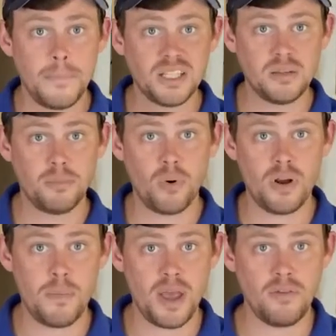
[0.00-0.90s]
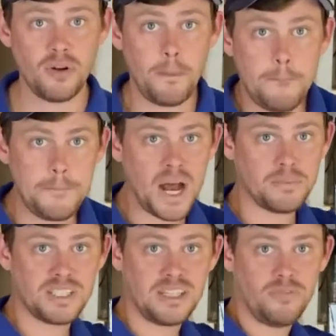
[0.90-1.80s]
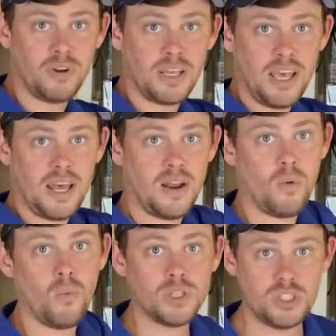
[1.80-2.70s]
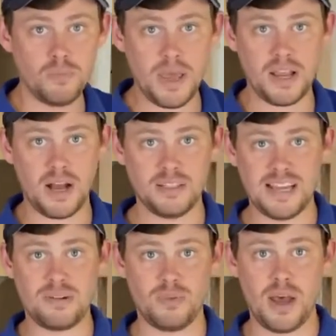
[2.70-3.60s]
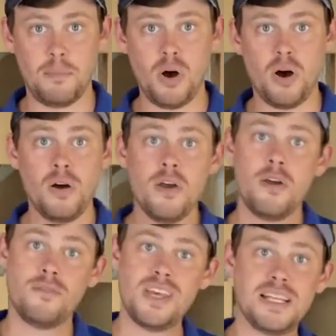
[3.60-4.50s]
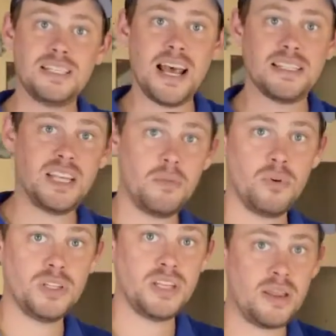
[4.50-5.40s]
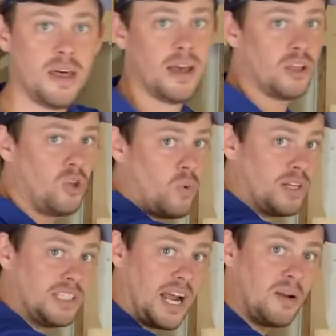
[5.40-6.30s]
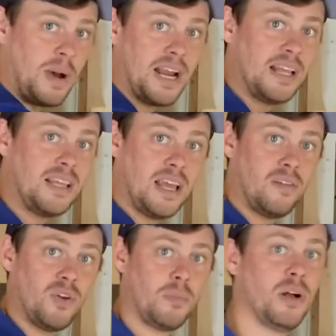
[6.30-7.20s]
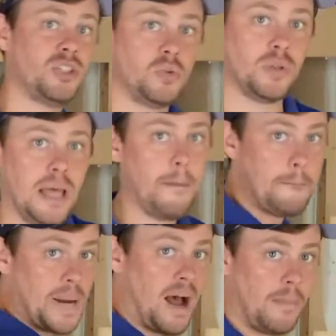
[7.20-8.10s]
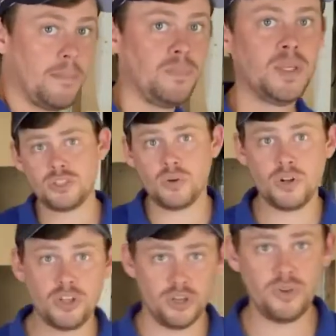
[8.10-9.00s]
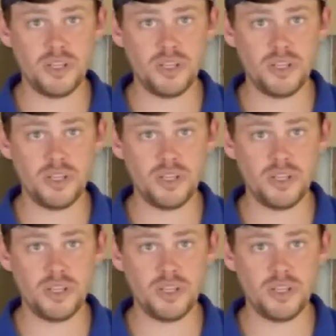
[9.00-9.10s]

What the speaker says: but it's important to be able to pop, stiffen again once you make contact with that ball, for the exact same reason that you want dynamite at the end of your punches with that pop. So to do